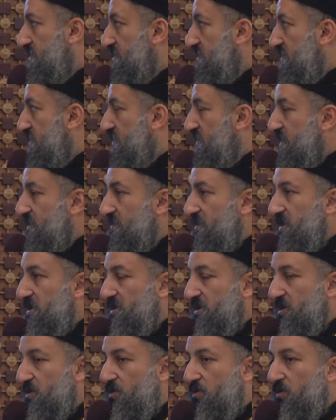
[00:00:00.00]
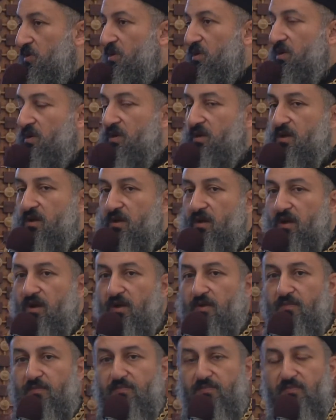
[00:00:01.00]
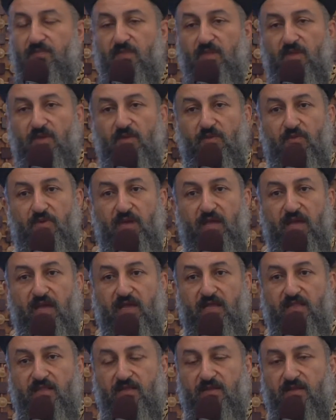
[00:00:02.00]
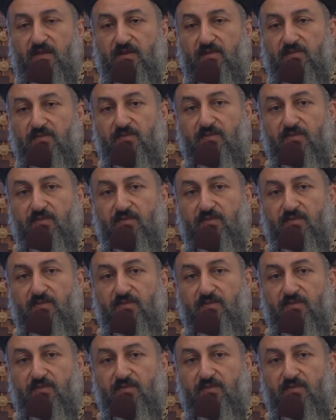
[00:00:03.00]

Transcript: 15 minutes ago, we had the